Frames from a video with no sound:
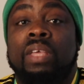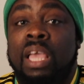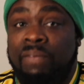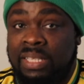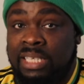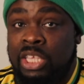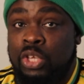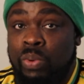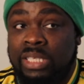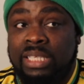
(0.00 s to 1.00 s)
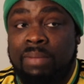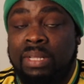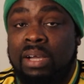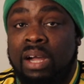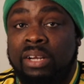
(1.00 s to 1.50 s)
if it's a US debit
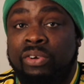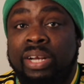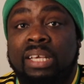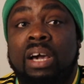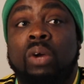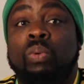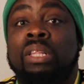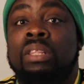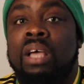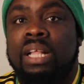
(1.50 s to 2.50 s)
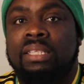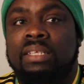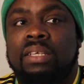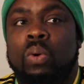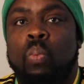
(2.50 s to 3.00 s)
card and credit card, will not
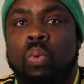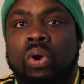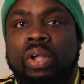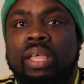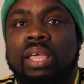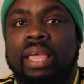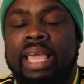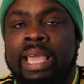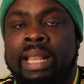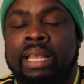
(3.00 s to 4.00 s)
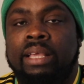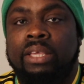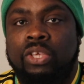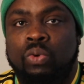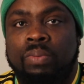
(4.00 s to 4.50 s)
work in
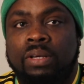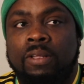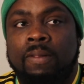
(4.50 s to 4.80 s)
Cuba.